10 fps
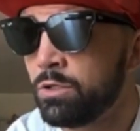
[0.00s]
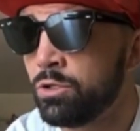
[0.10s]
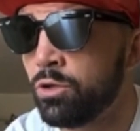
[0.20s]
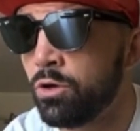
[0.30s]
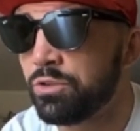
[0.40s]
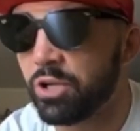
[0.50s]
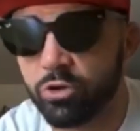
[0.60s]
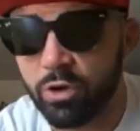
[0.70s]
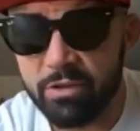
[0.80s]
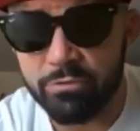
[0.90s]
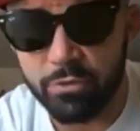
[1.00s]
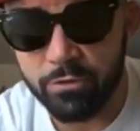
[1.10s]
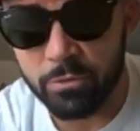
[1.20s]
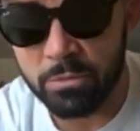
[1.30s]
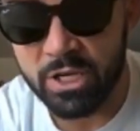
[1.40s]
you know they're grateful
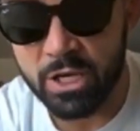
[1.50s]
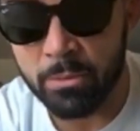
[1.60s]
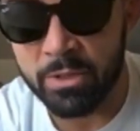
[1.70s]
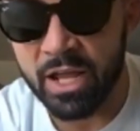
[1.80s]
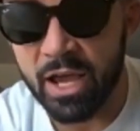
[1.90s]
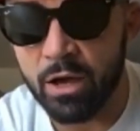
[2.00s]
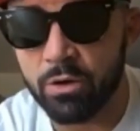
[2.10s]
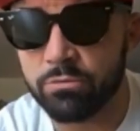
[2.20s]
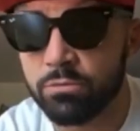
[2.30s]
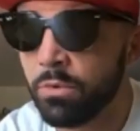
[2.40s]
for me coming out